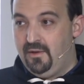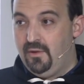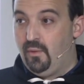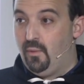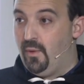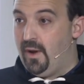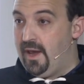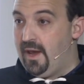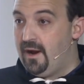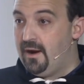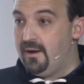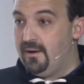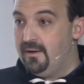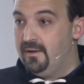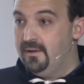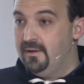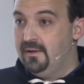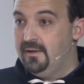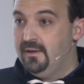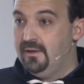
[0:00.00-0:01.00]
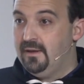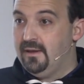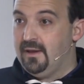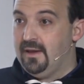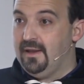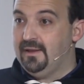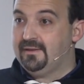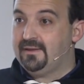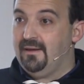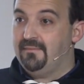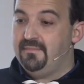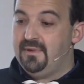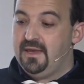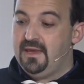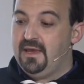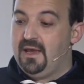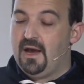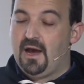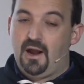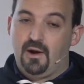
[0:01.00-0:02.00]
where it can
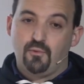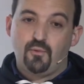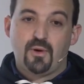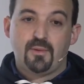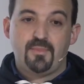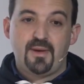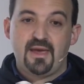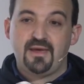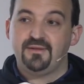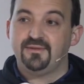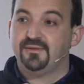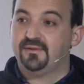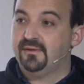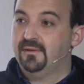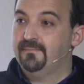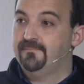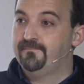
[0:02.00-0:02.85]
be hardware-based,